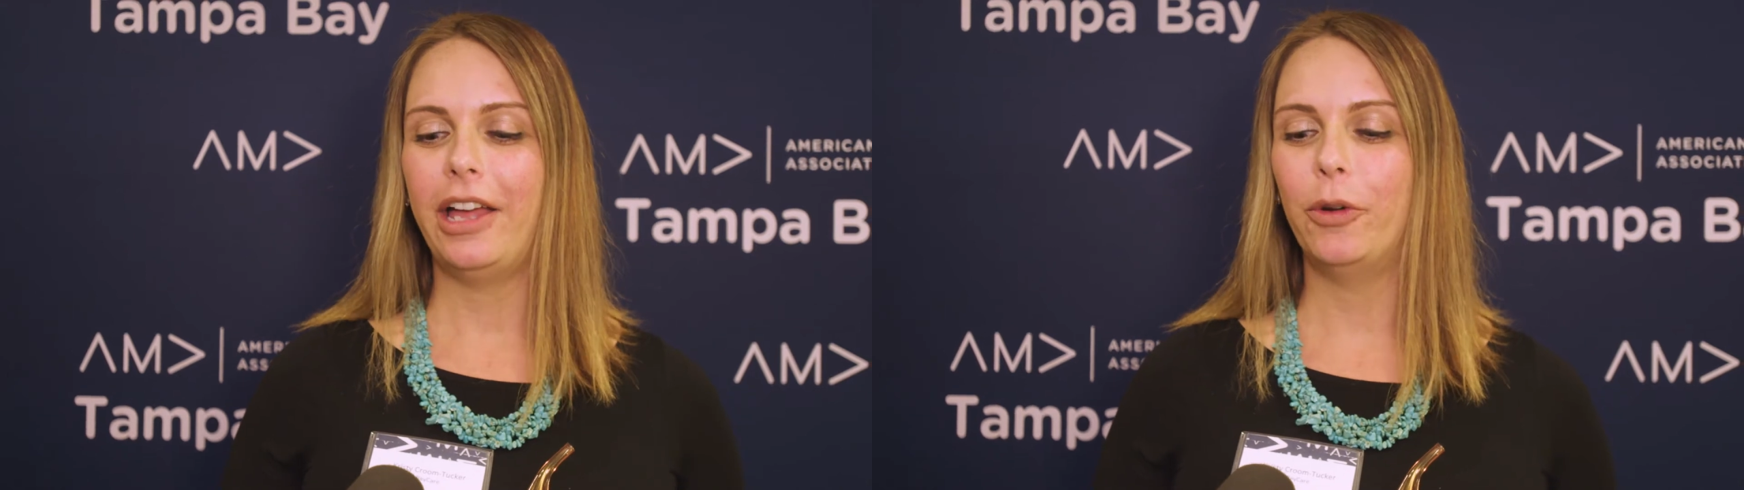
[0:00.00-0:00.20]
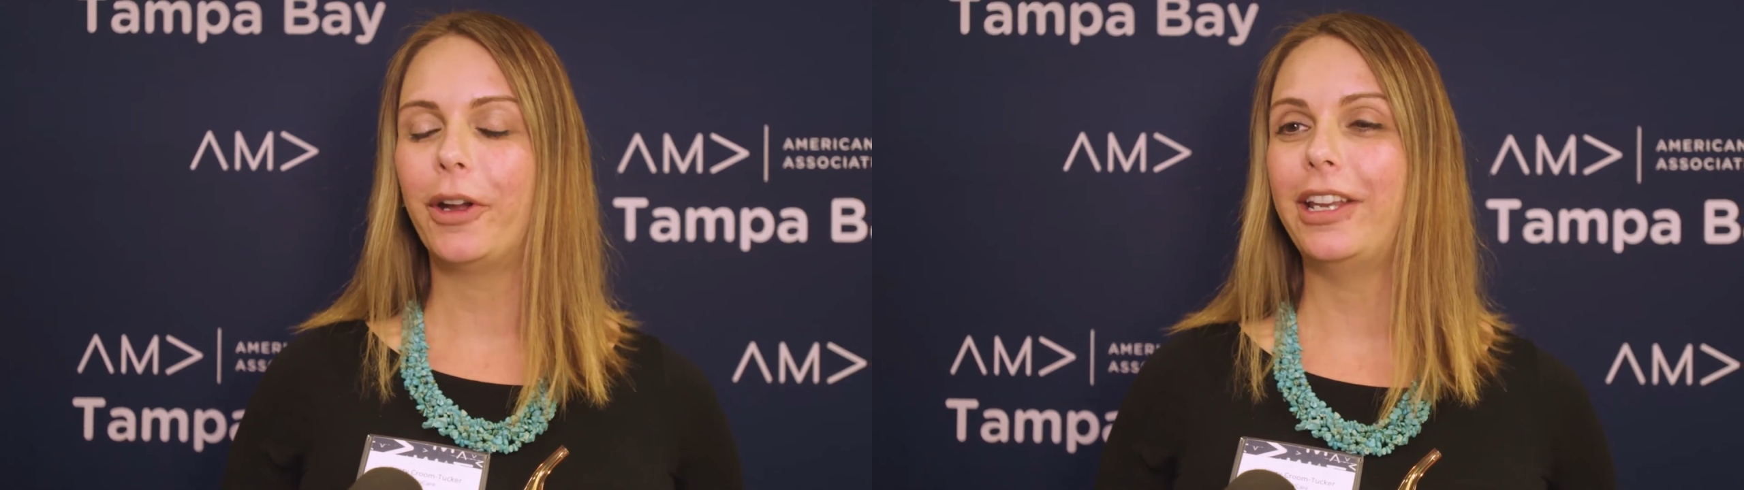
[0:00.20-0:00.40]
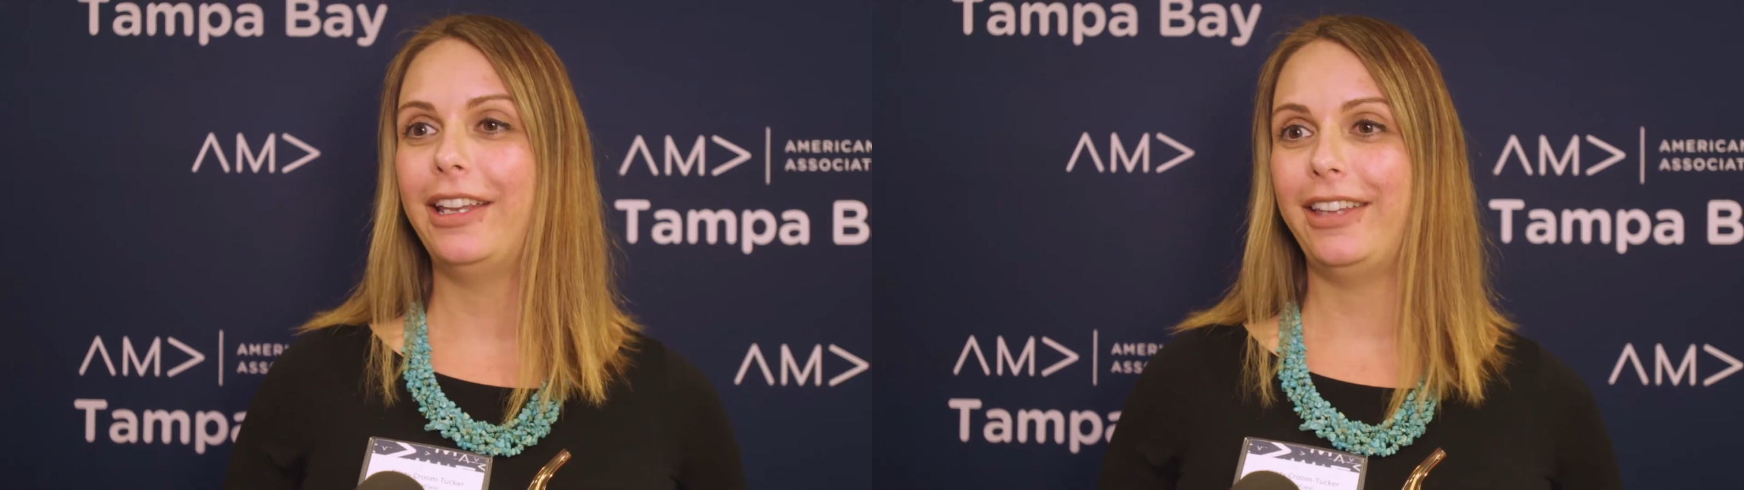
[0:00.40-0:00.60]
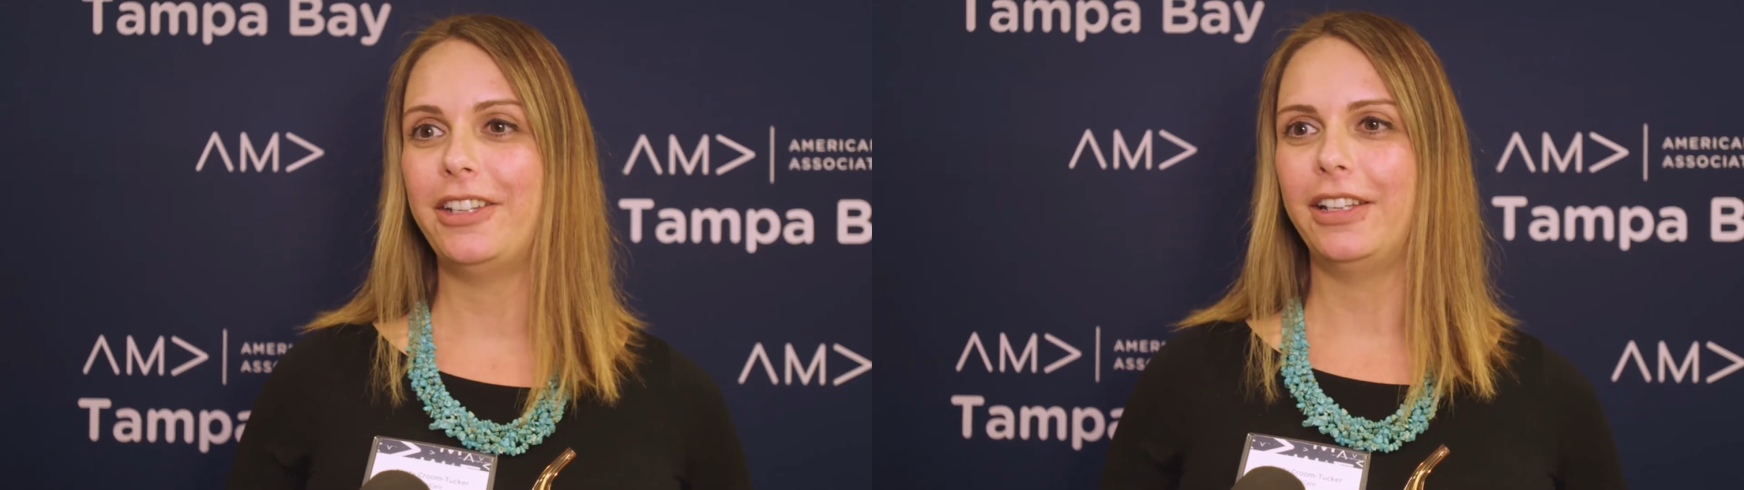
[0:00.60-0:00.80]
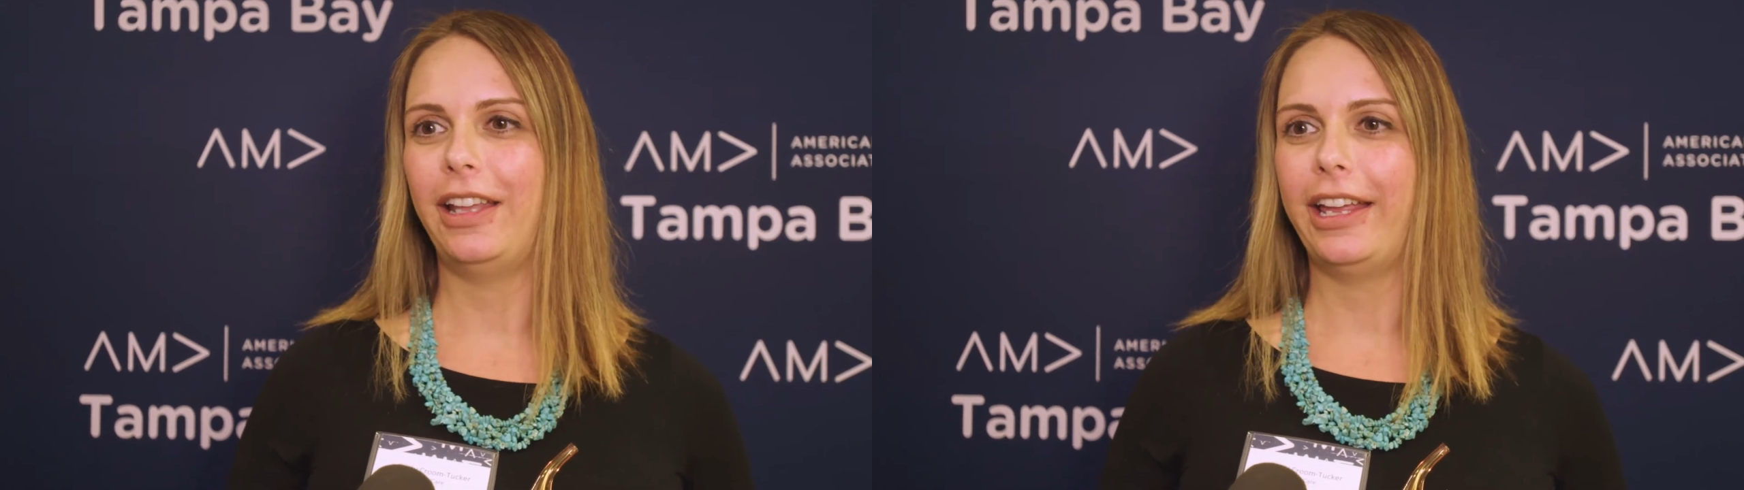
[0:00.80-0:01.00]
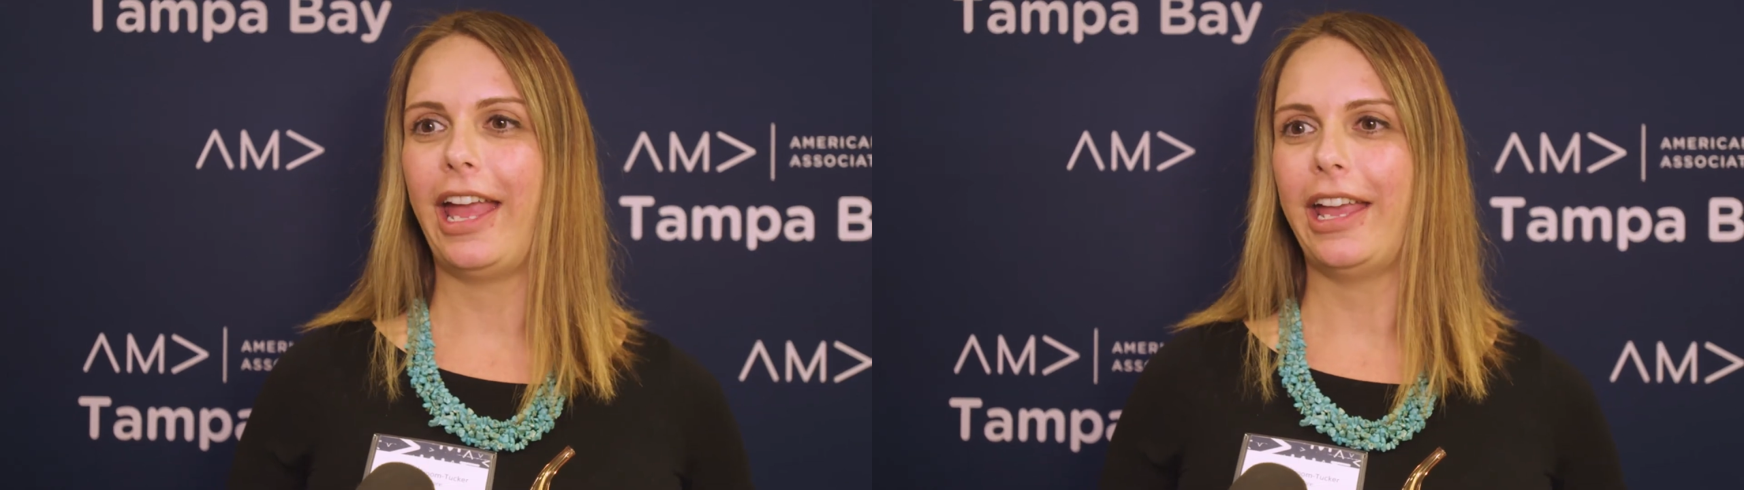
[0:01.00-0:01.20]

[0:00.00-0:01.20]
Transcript: an organization like